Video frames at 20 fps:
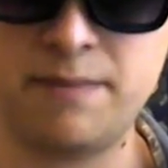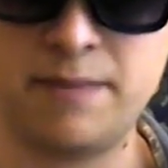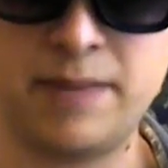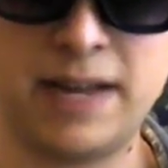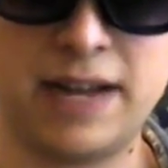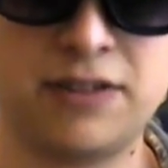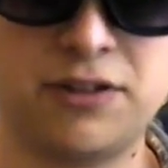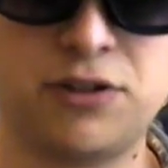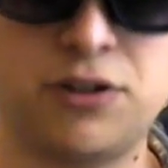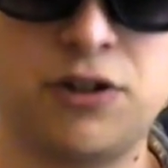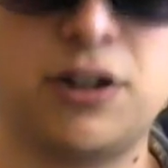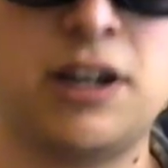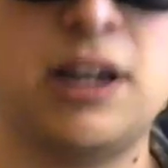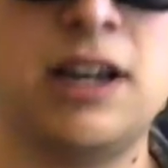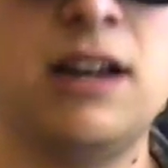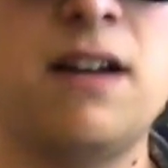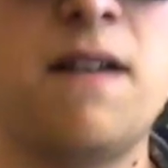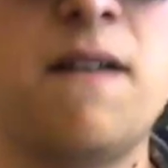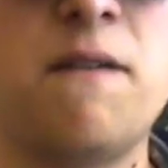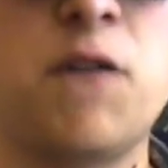Ambassador
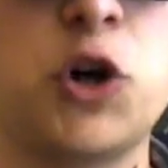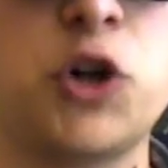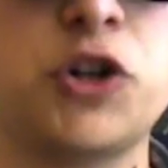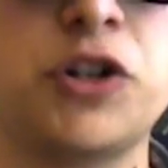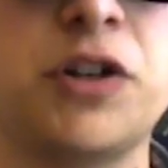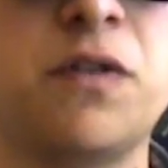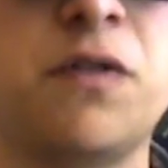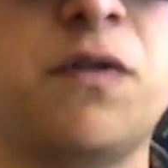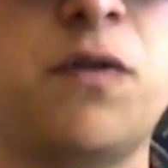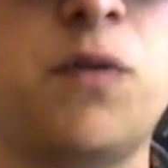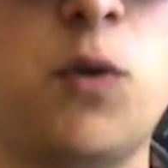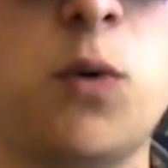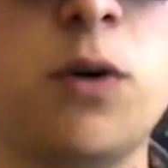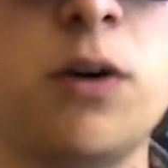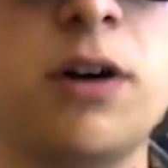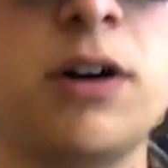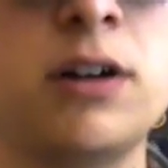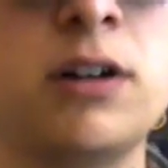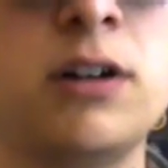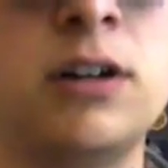Kit version
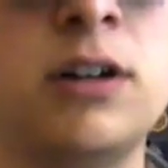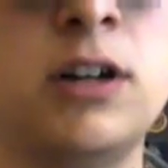4.